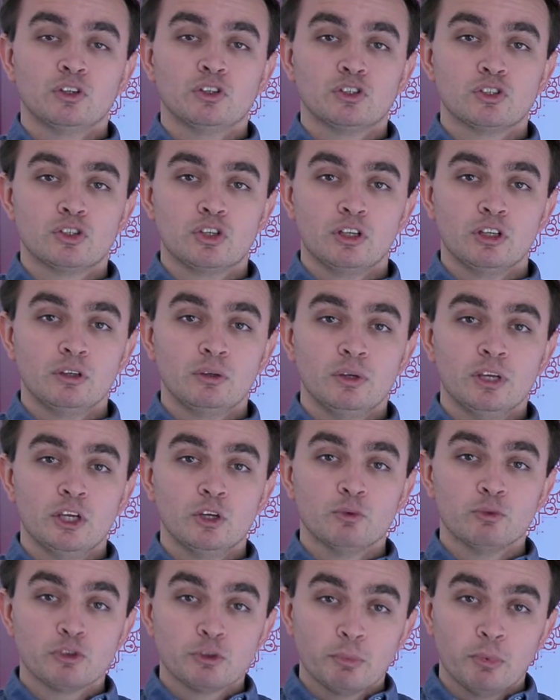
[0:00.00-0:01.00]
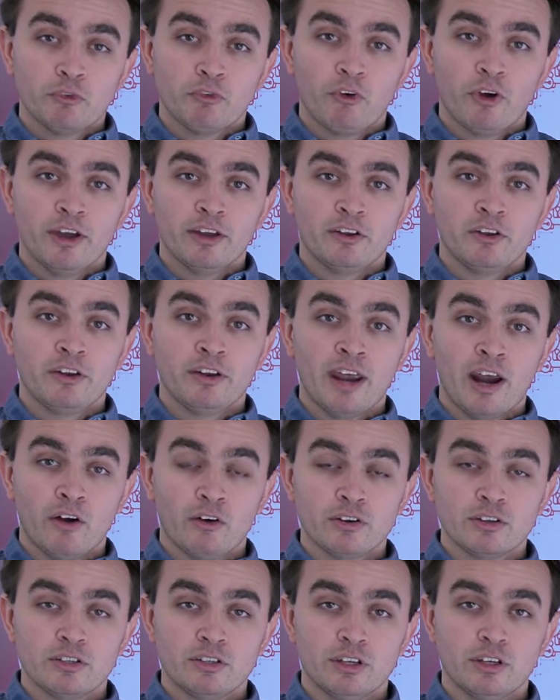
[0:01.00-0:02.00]
2, it was to provide a
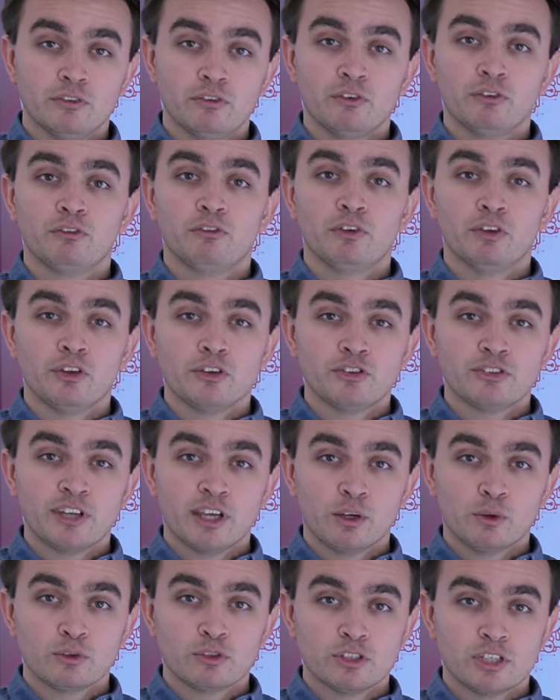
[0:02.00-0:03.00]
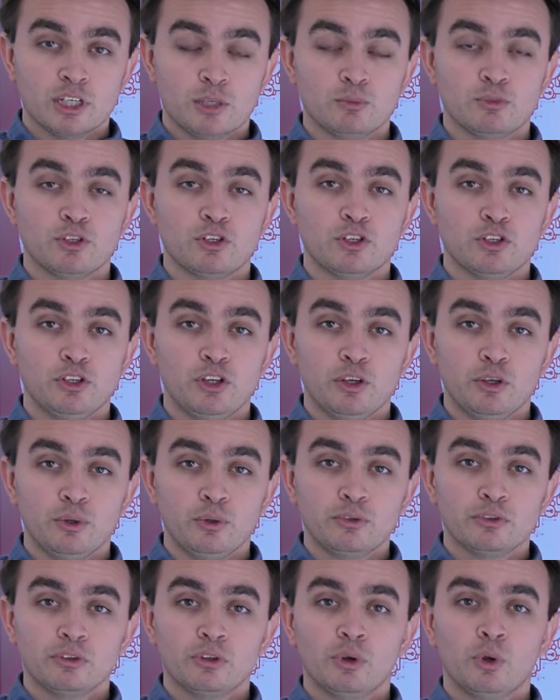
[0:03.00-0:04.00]
narrative for the sales team to
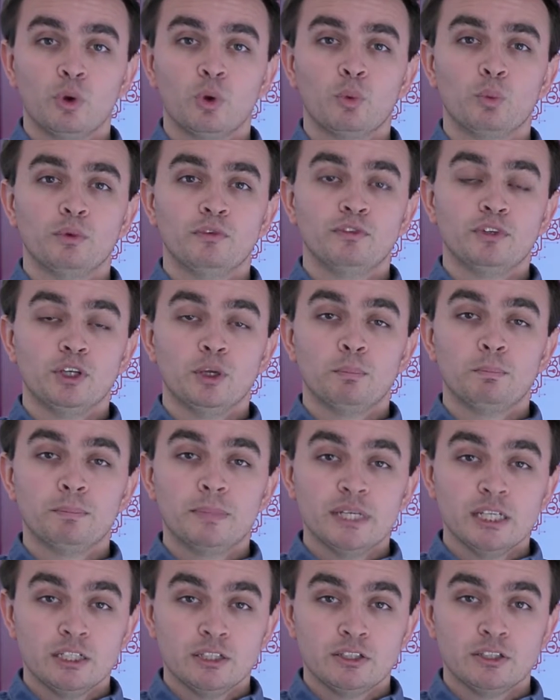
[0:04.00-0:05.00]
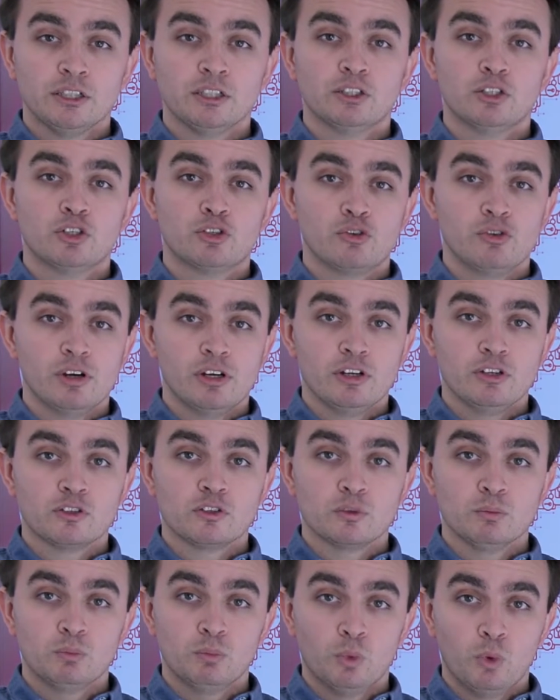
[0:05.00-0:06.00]
use with the ability to drill
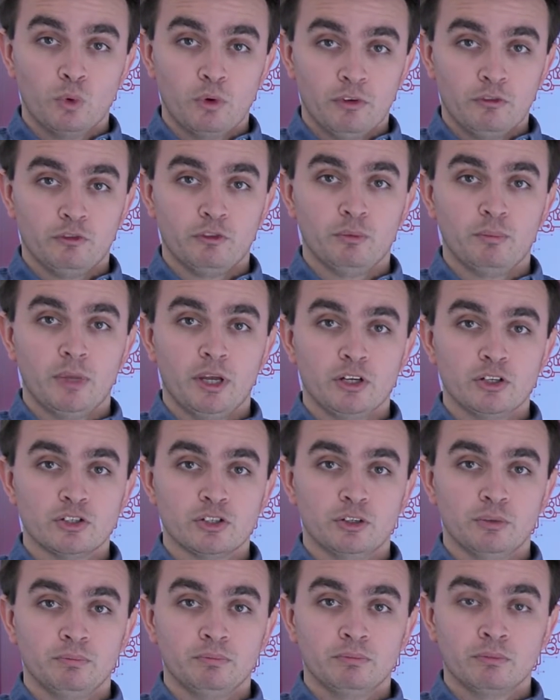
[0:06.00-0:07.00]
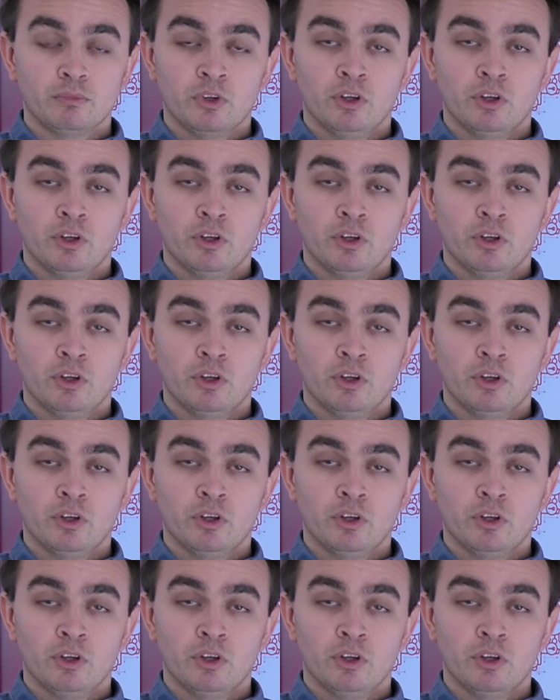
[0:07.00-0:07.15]
into more information.